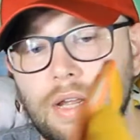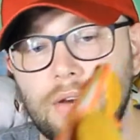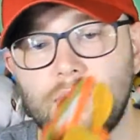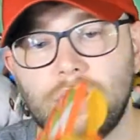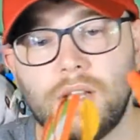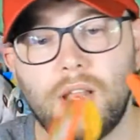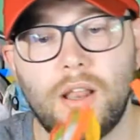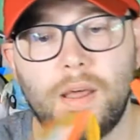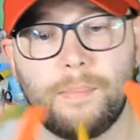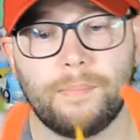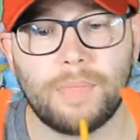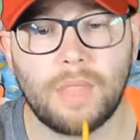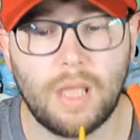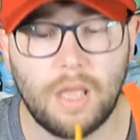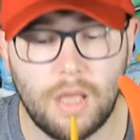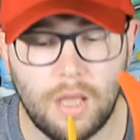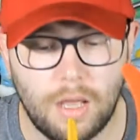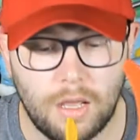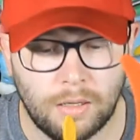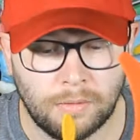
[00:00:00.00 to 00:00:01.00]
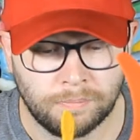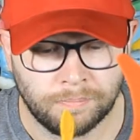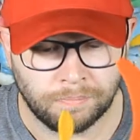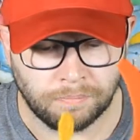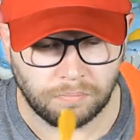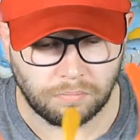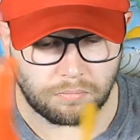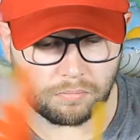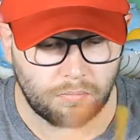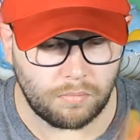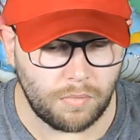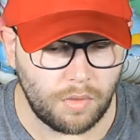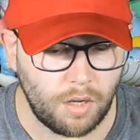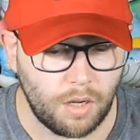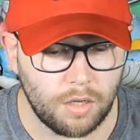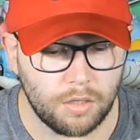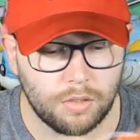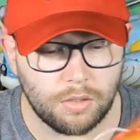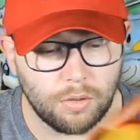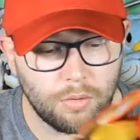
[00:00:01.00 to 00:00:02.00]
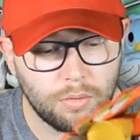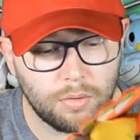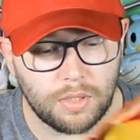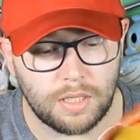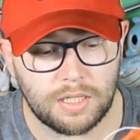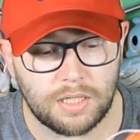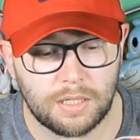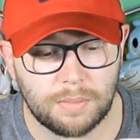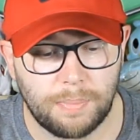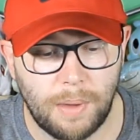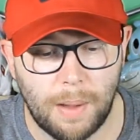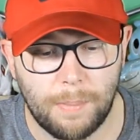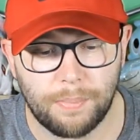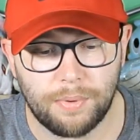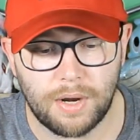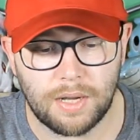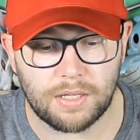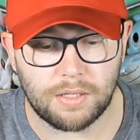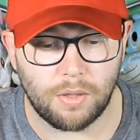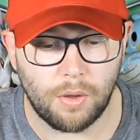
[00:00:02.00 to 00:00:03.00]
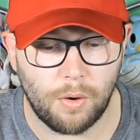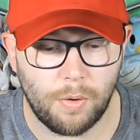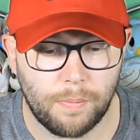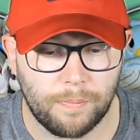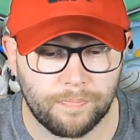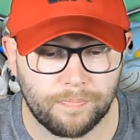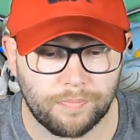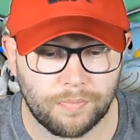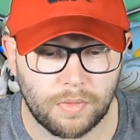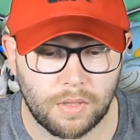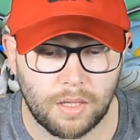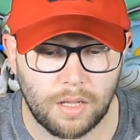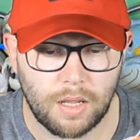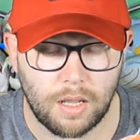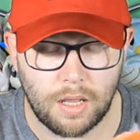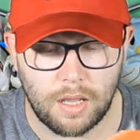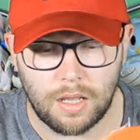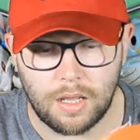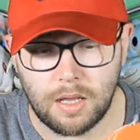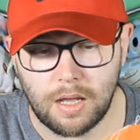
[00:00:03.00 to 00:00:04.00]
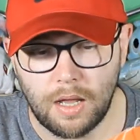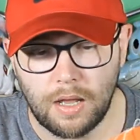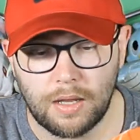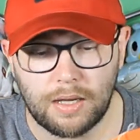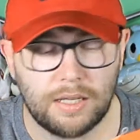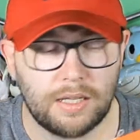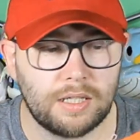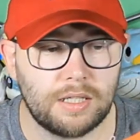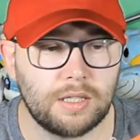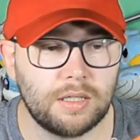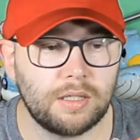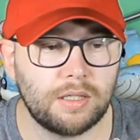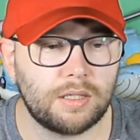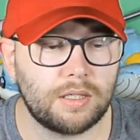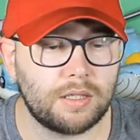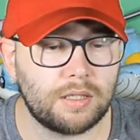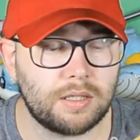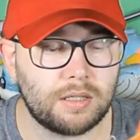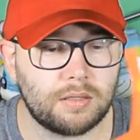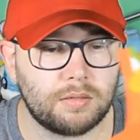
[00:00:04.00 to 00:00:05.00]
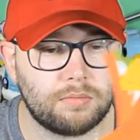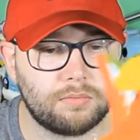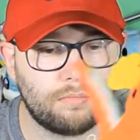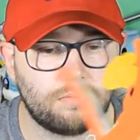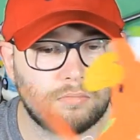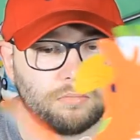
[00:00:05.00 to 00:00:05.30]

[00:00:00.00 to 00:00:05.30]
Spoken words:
get rid of that. So this is Banpresto, and this is